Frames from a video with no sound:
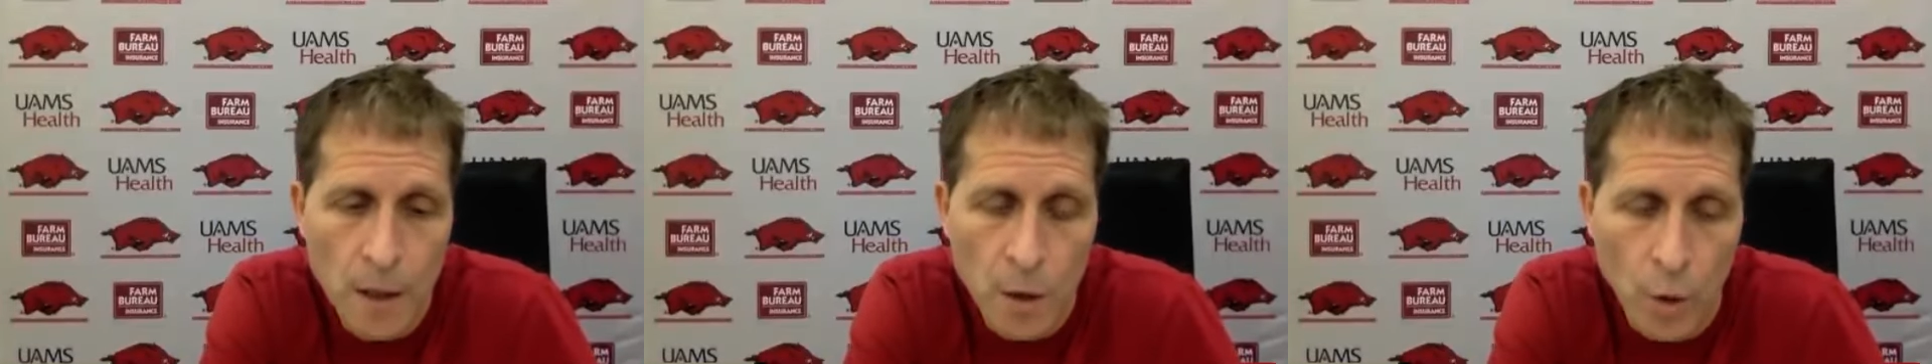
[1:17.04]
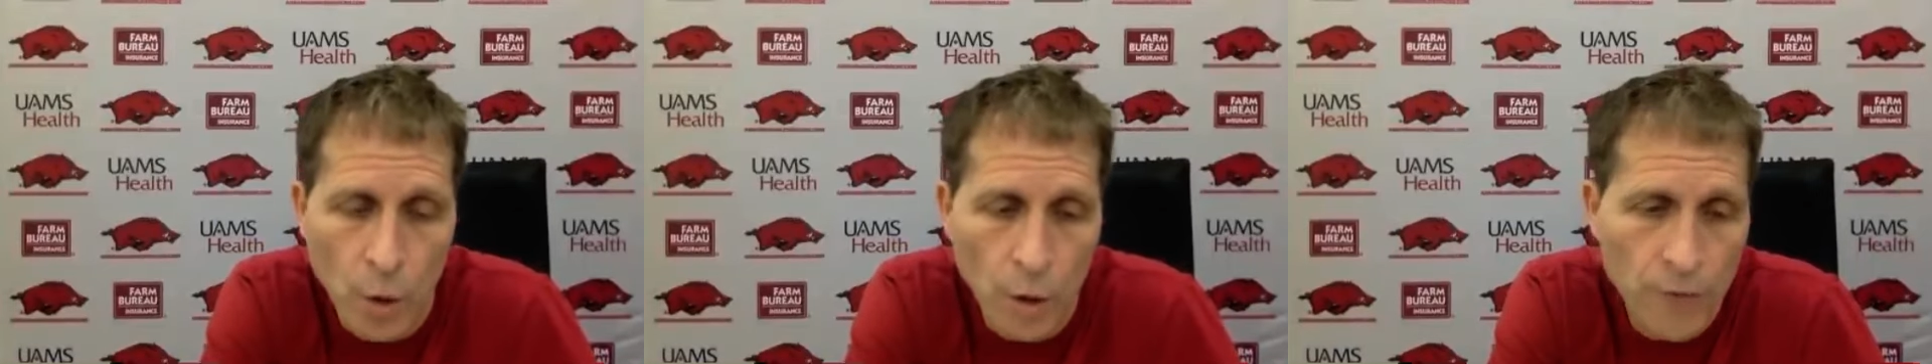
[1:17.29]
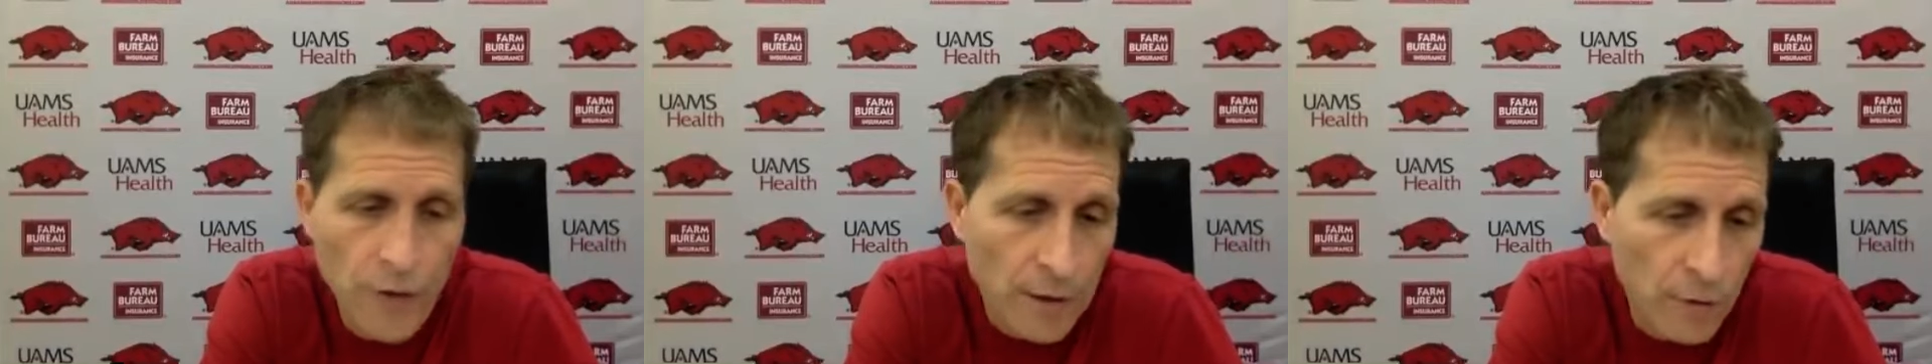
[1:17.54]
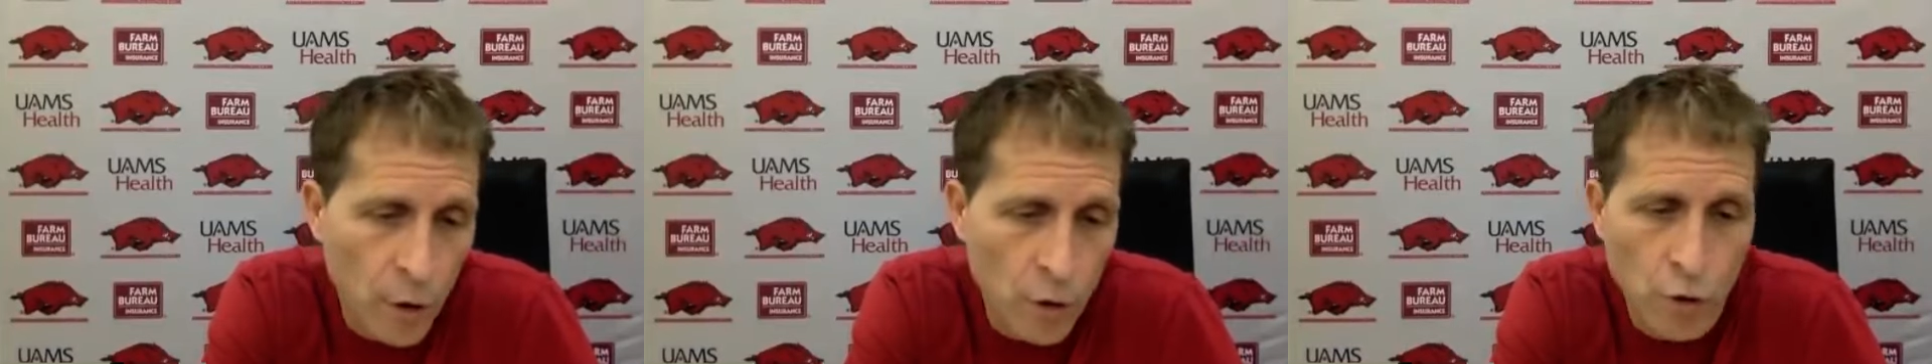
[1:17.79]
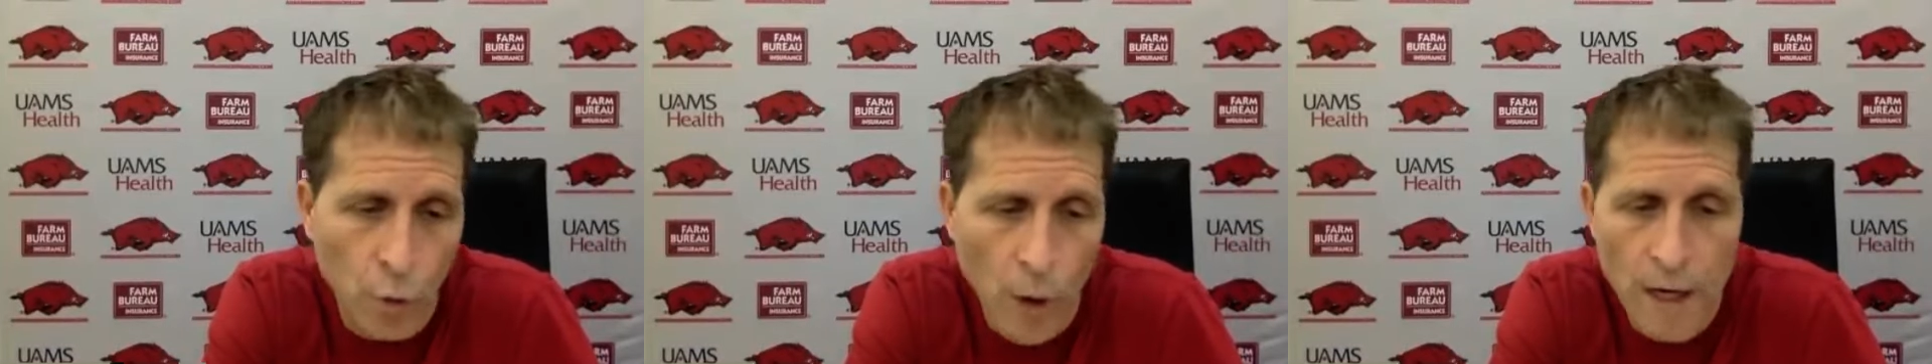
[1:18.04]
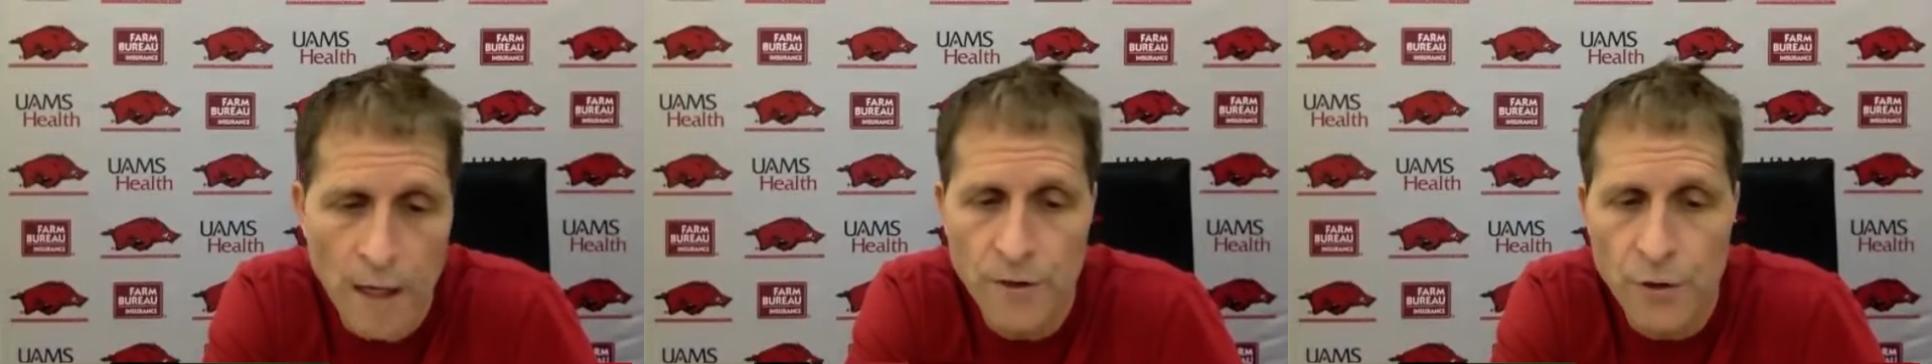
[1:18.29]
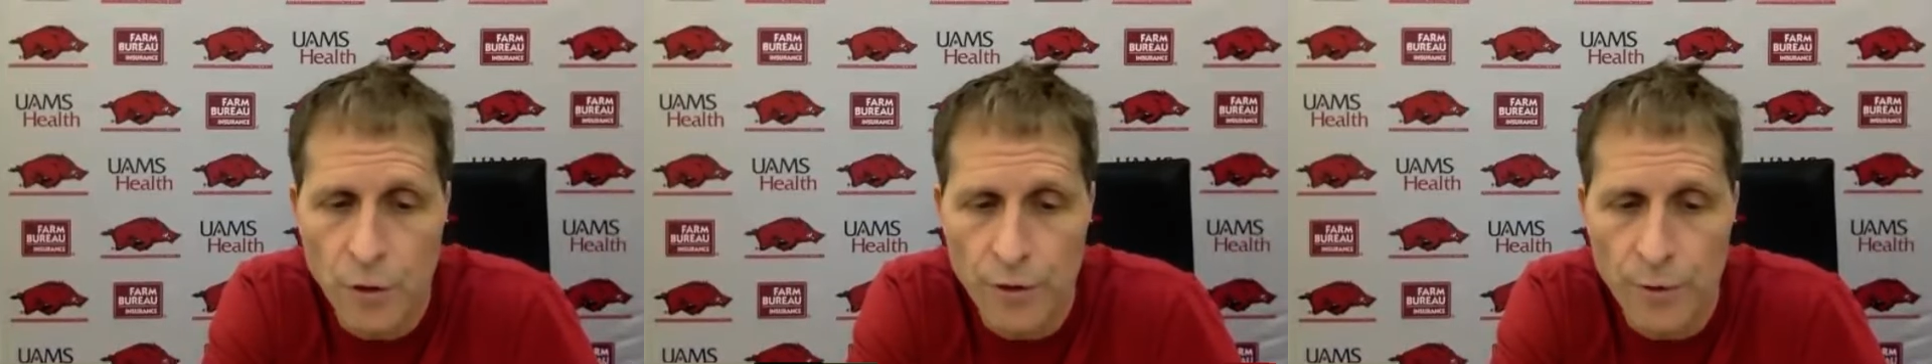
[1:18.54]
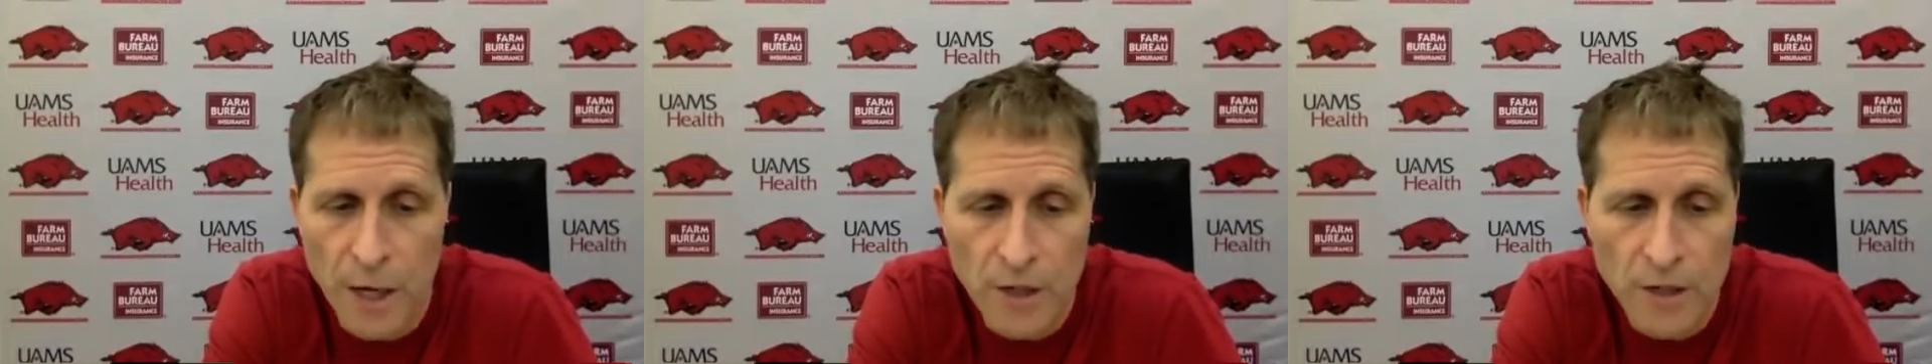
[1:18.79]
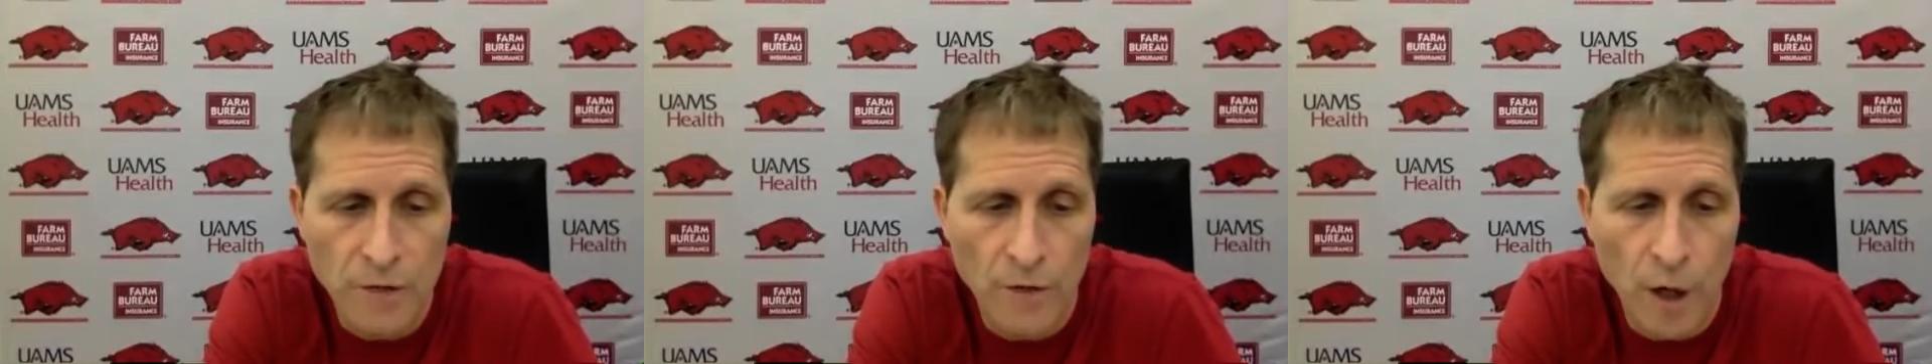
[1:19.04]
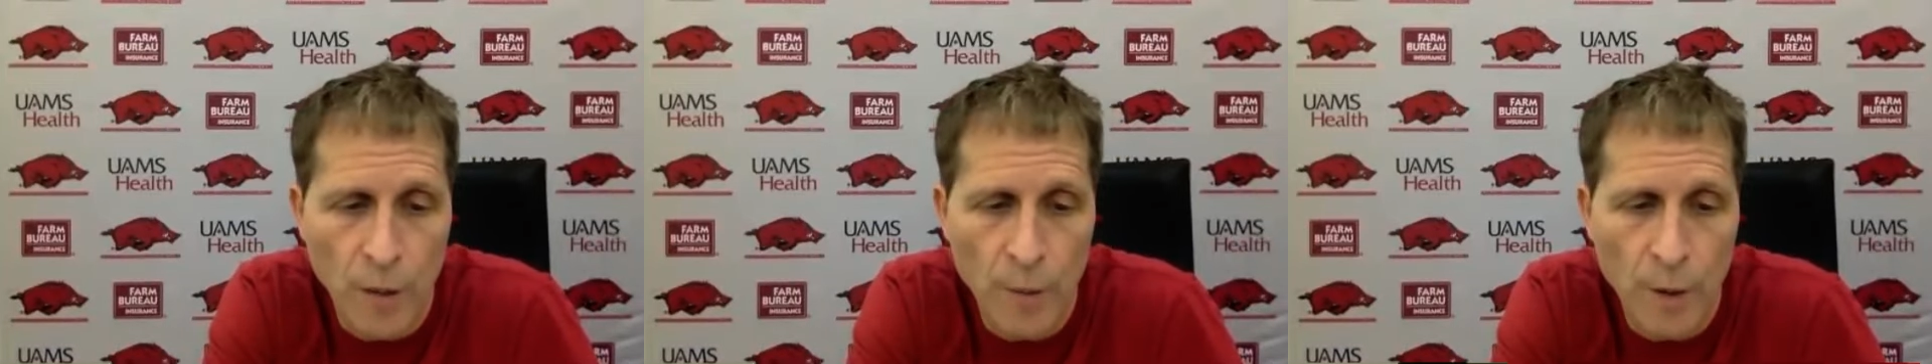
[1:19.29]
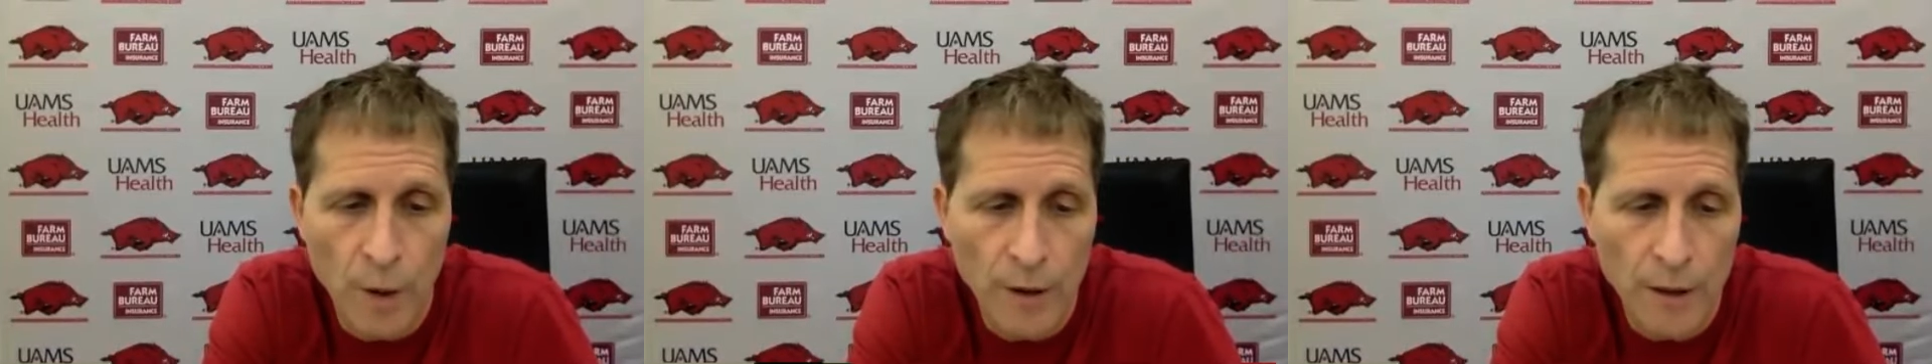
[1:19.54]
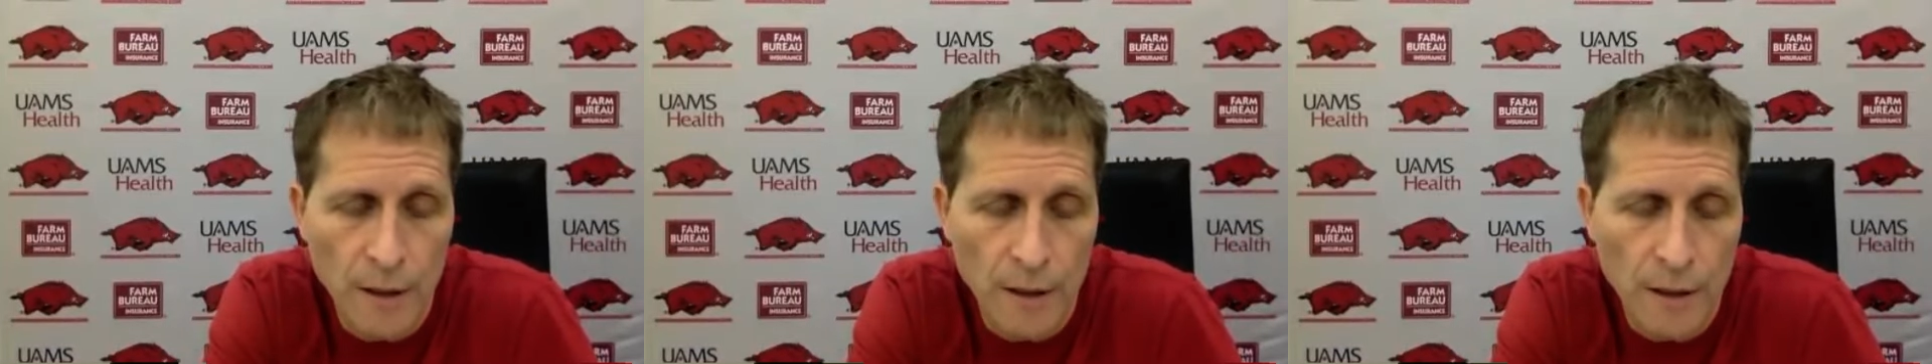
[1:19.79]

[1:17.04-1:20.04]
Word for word: or take those away to the best of our ability.